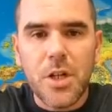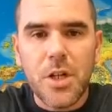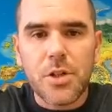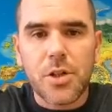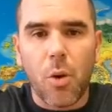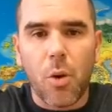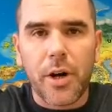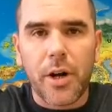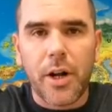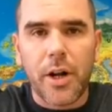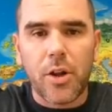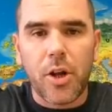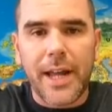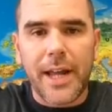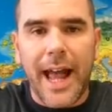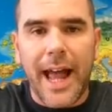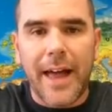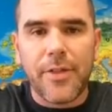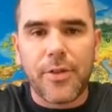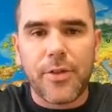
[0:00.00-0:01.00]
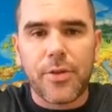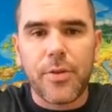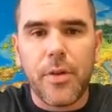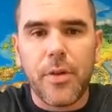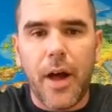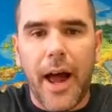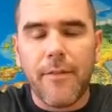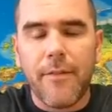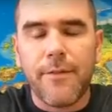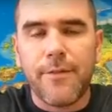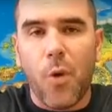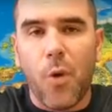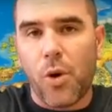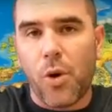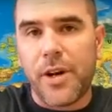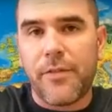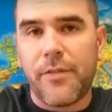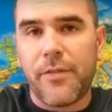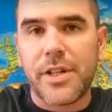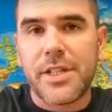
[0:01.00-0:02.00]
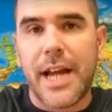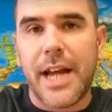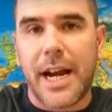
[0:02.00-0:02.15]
So we're going to look at four different